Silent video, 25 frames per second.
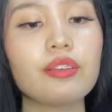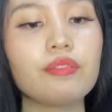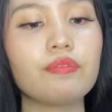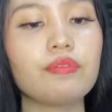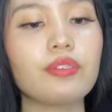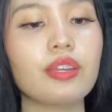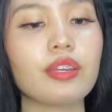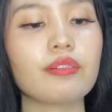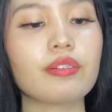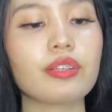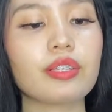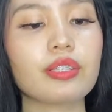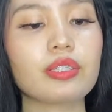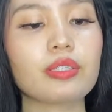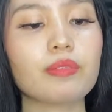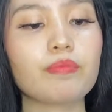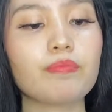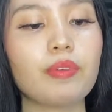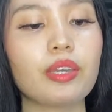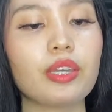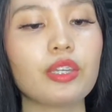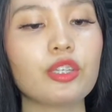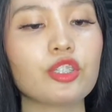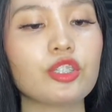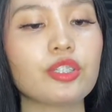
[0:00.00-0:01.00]
very
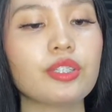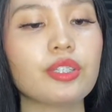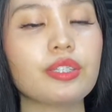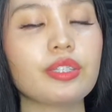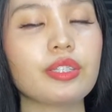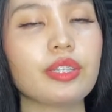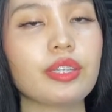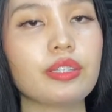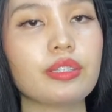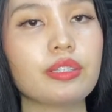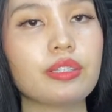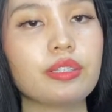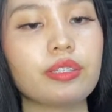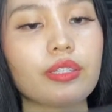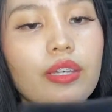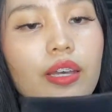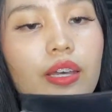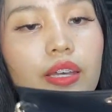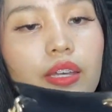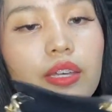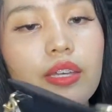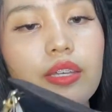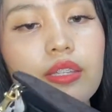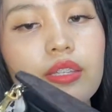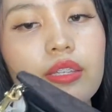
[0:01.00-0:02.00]
spacious
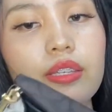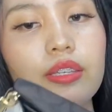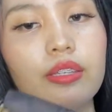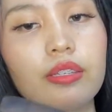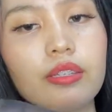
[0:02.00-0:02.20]
inside.